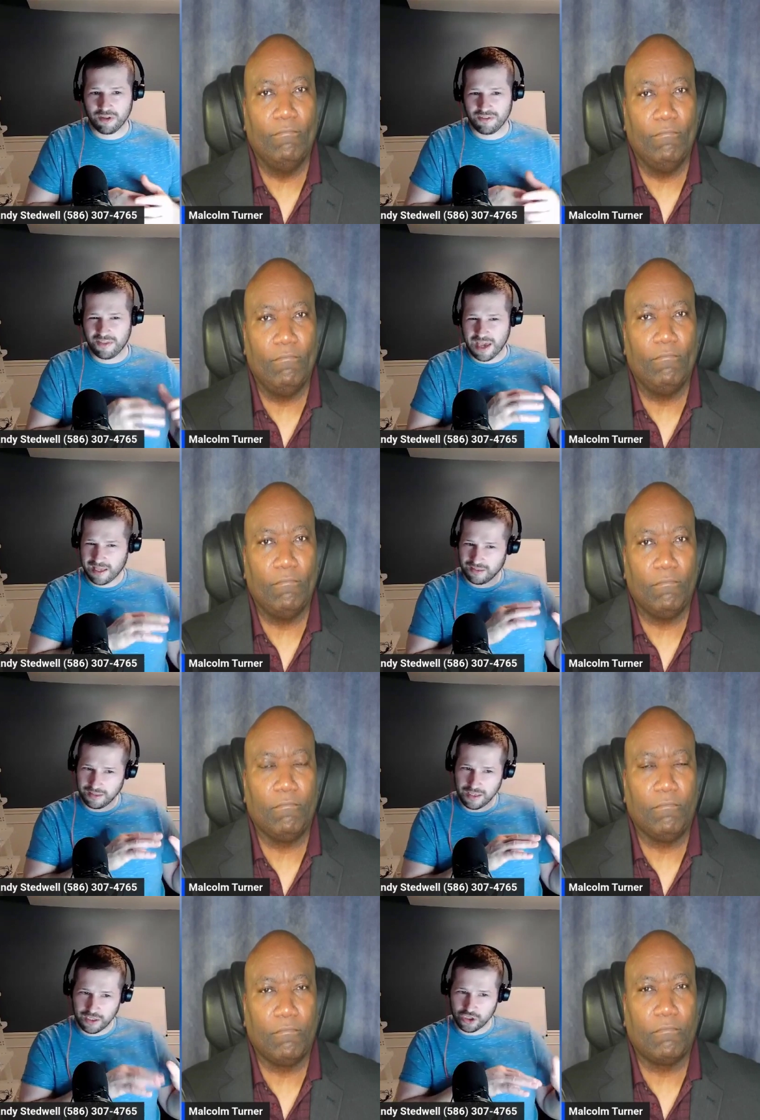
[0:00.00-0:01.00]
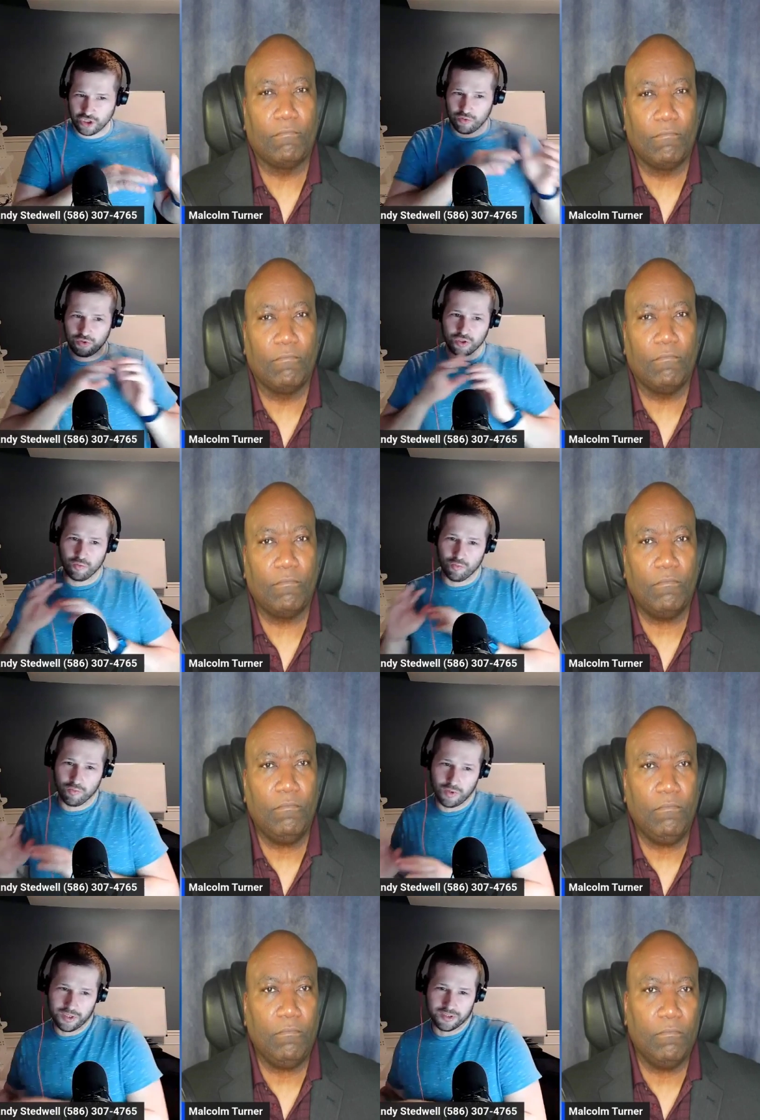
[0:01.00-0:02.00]
Speaker 1: did that lead you to
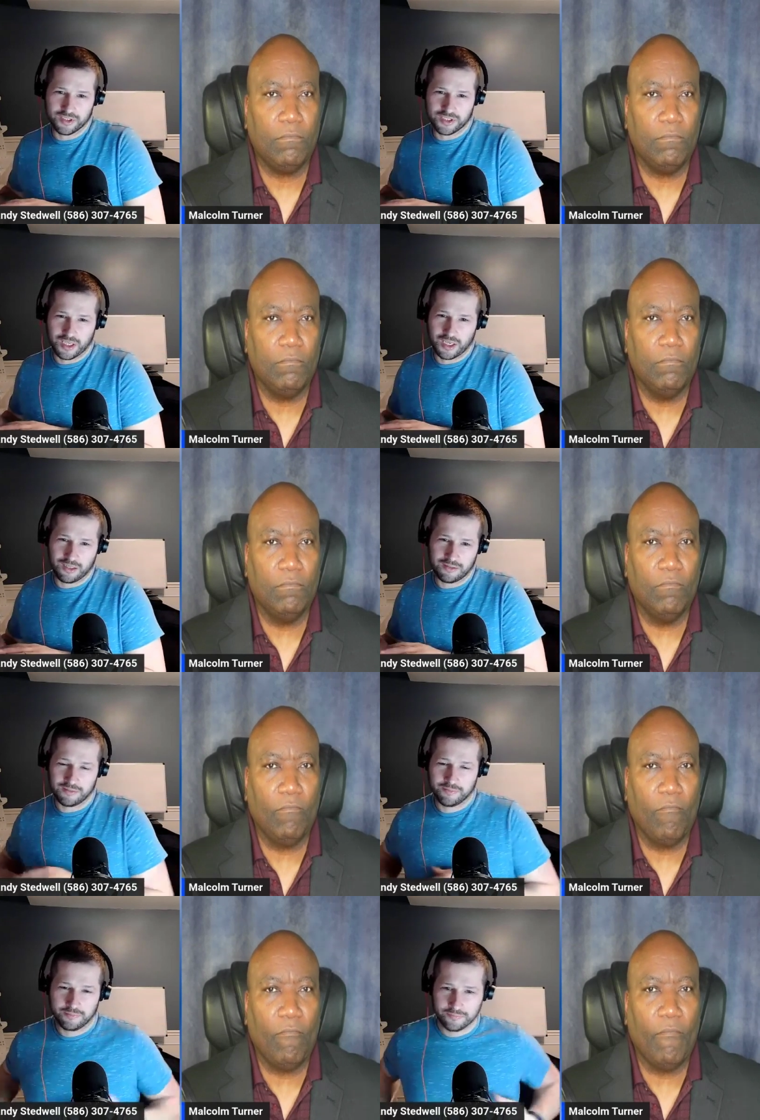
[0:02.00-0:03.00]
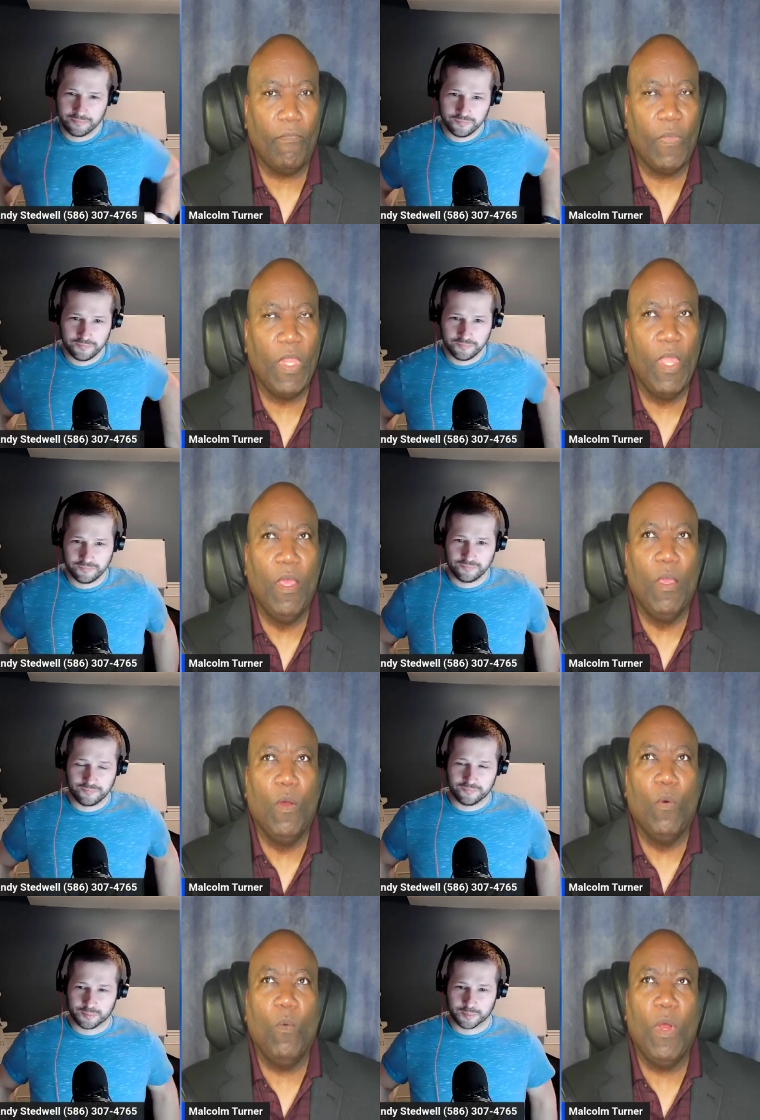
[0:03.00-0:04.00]
real estate?
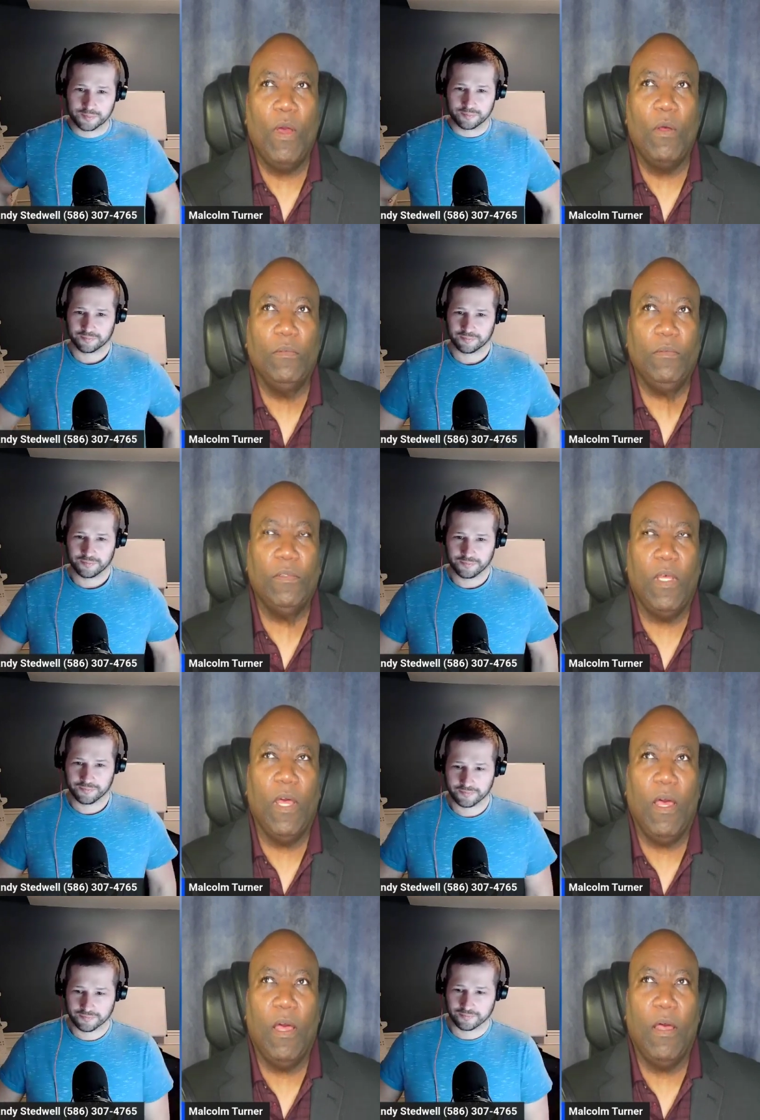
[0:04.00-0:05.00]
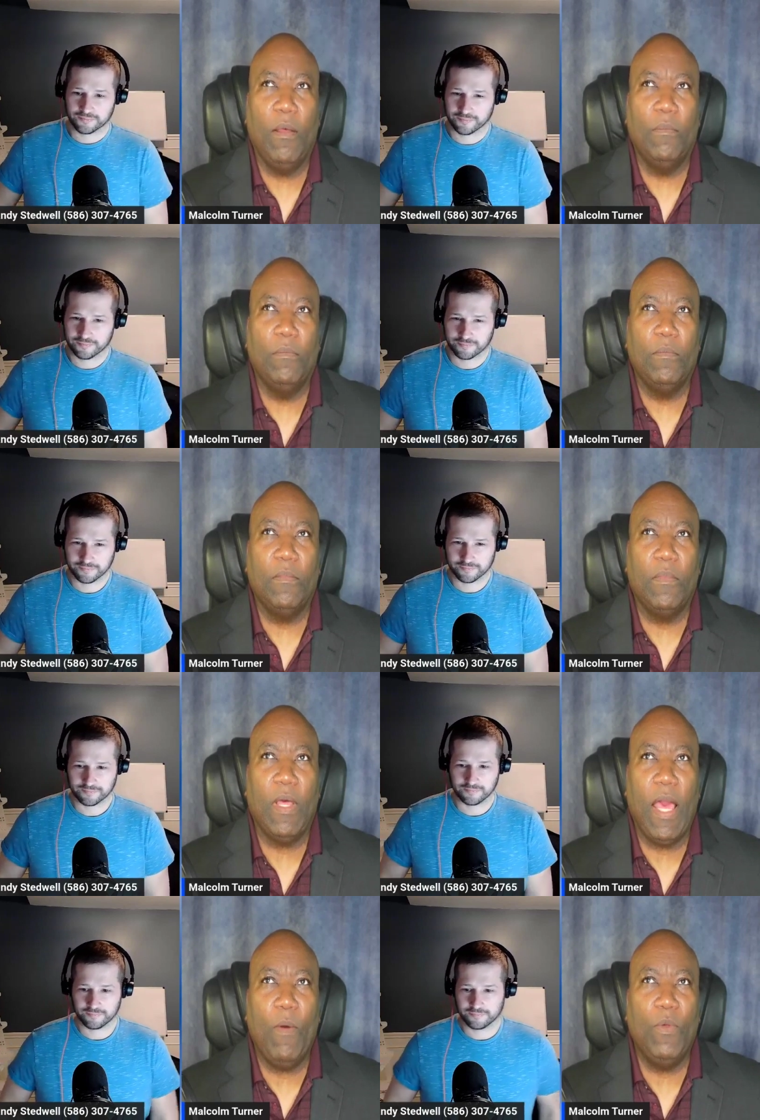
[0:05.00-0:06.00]
Speaker 2: Well, um,
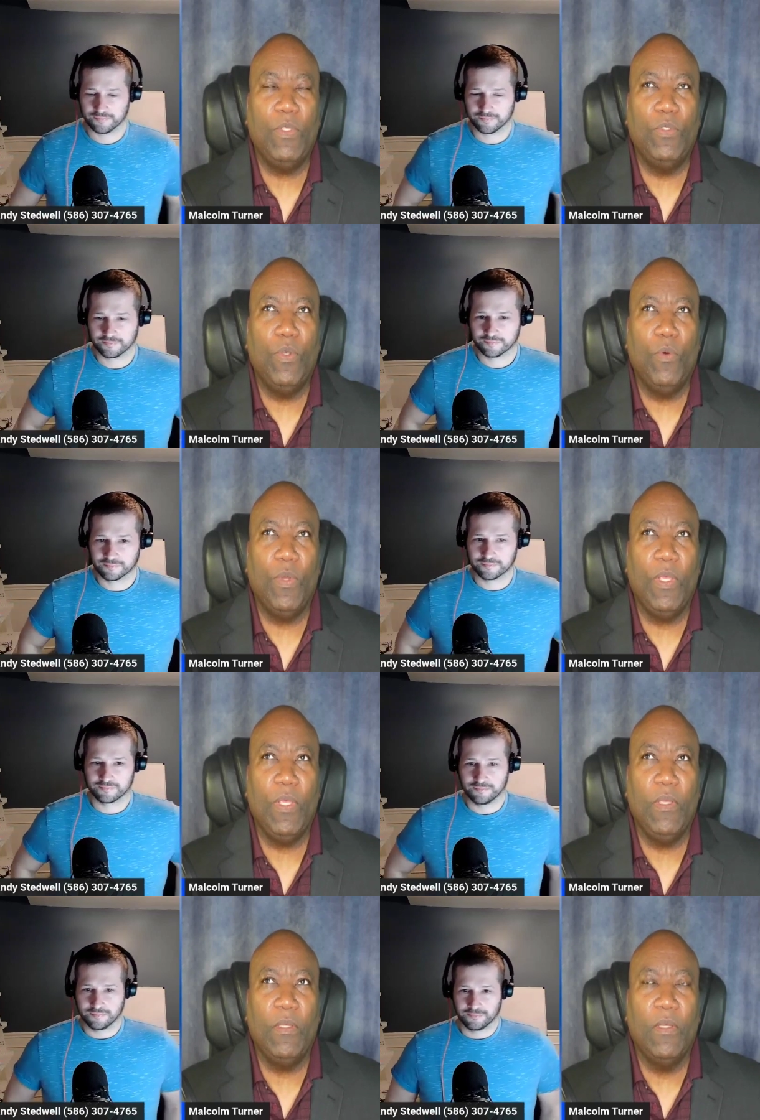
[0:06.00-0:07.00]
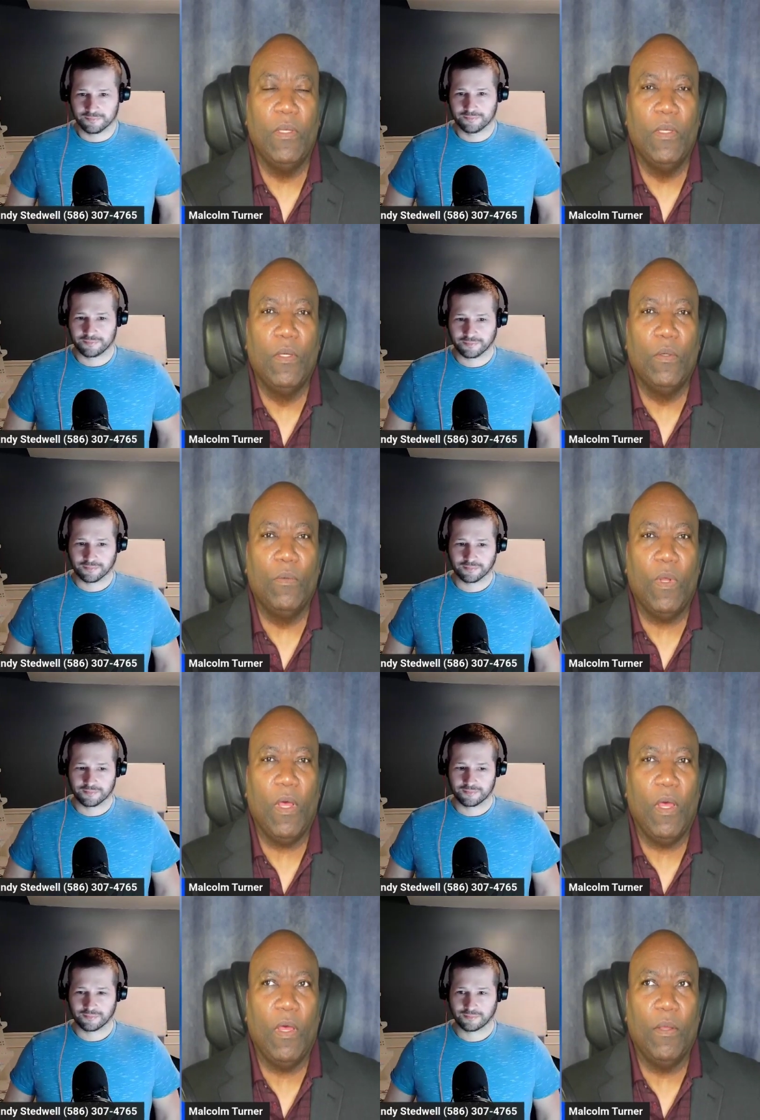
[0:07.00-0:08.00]
I was doing
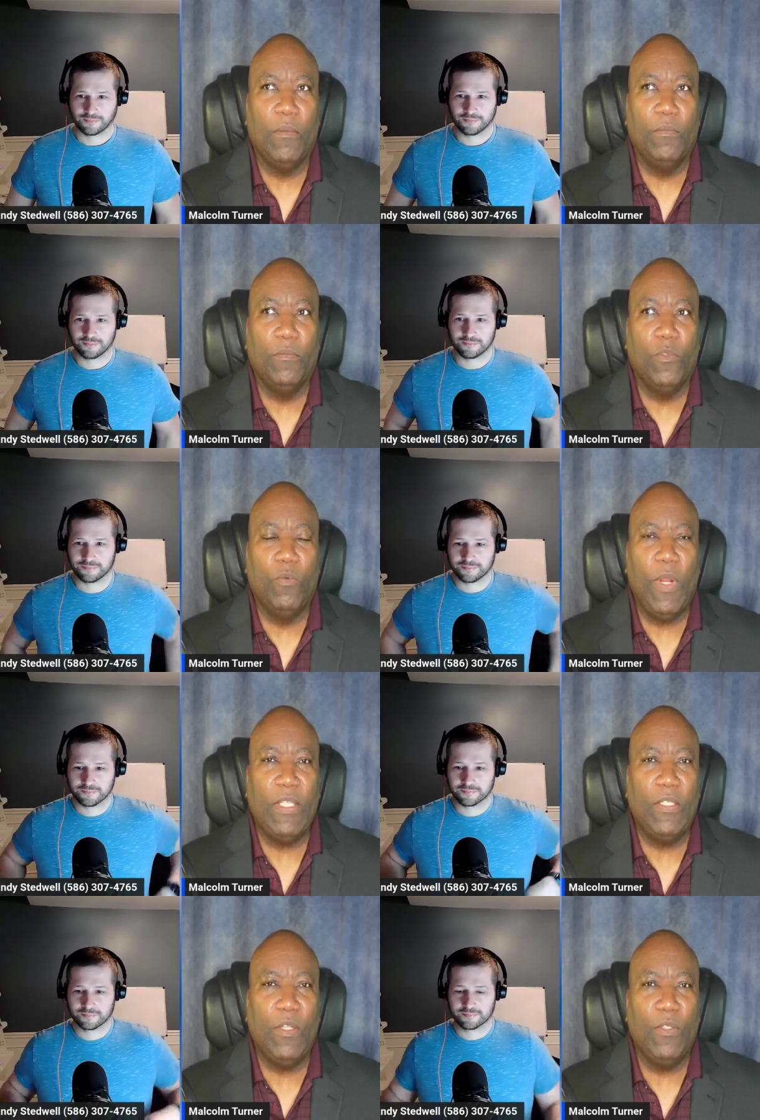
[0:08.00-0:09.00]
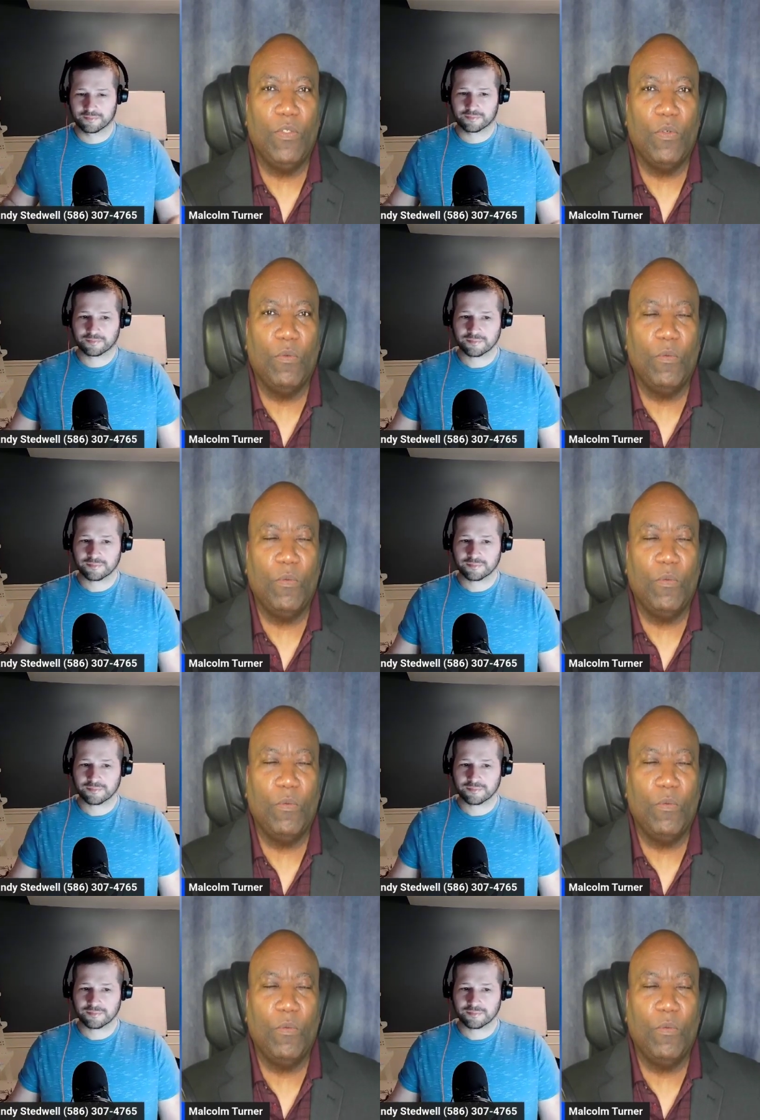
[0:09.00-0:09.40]
um, residential.